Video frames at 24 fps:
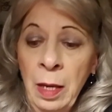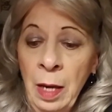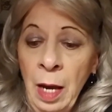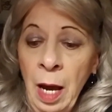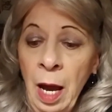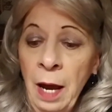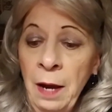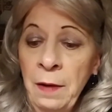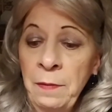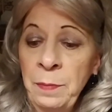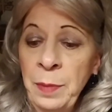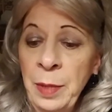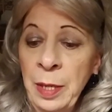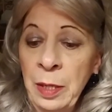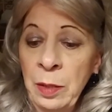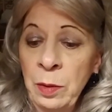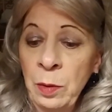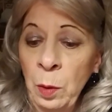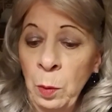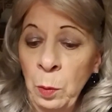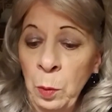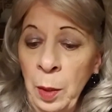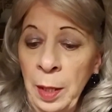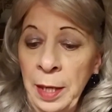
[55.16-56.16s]
I've
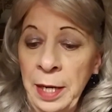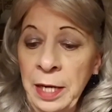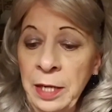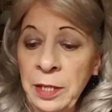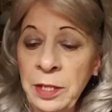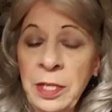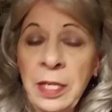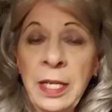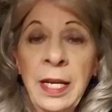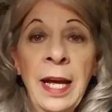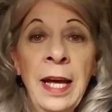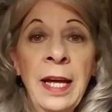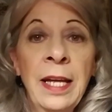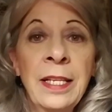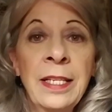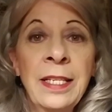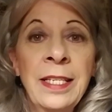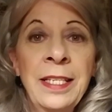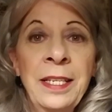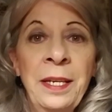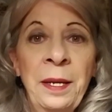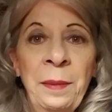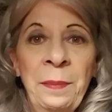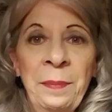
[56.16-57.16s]
been wanting to get
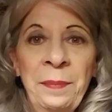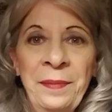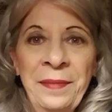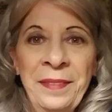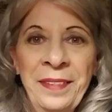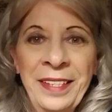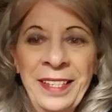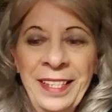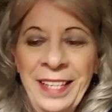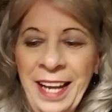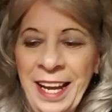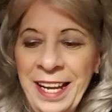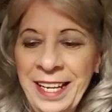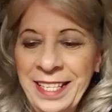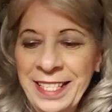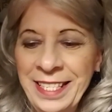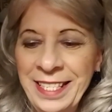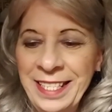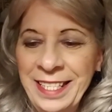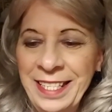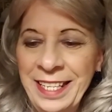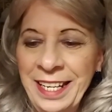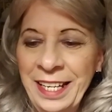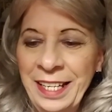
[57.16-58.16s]
some light
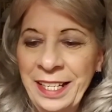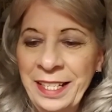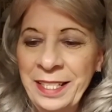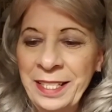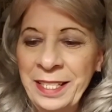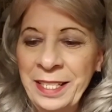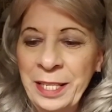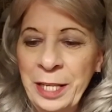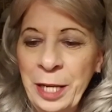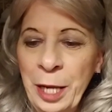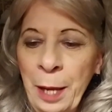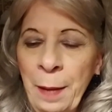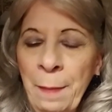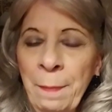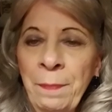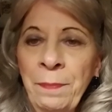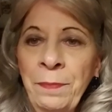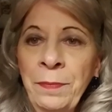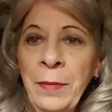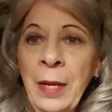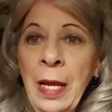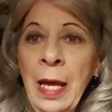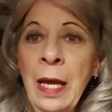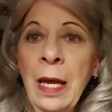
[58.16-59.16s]
sticks,
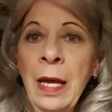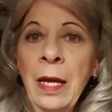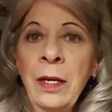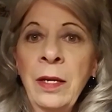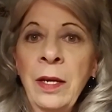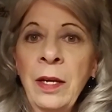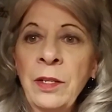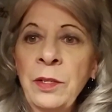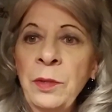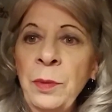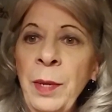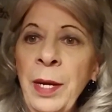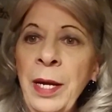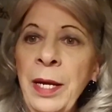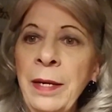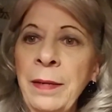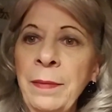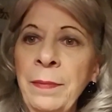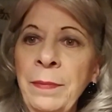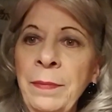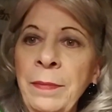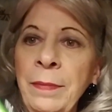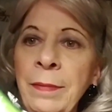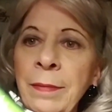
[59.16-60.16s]
and guess what?
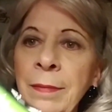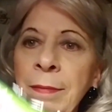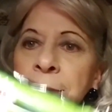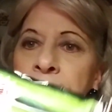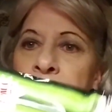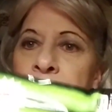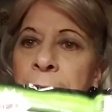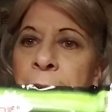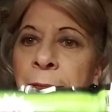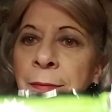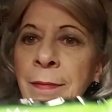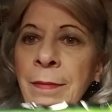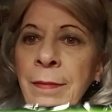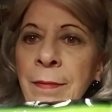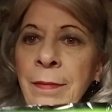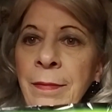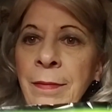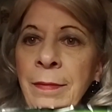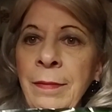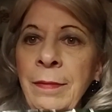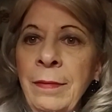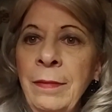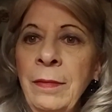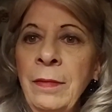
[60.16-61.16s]

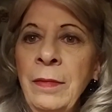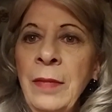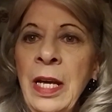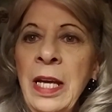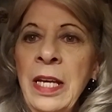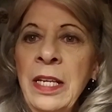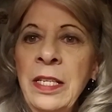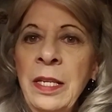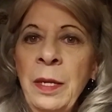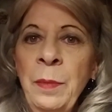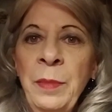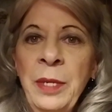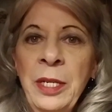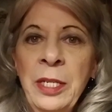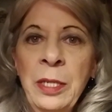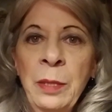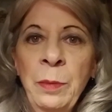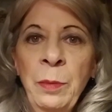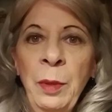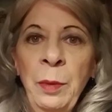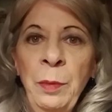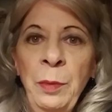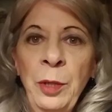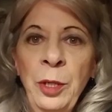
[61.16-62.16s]
He sent me
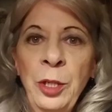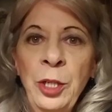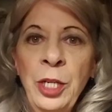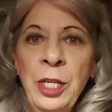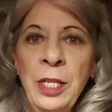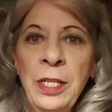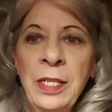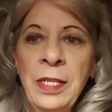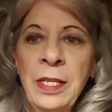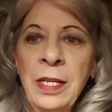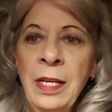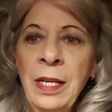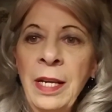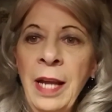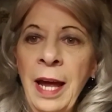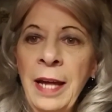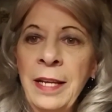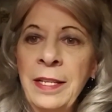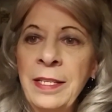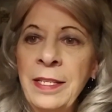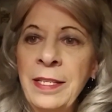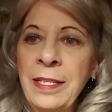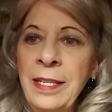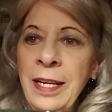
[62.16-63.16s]
some emergency
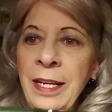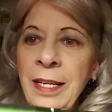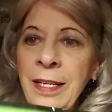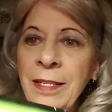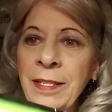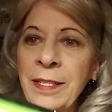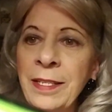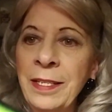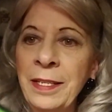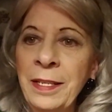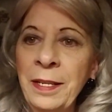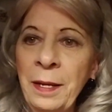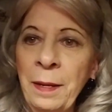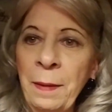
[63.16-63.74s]
light sticks.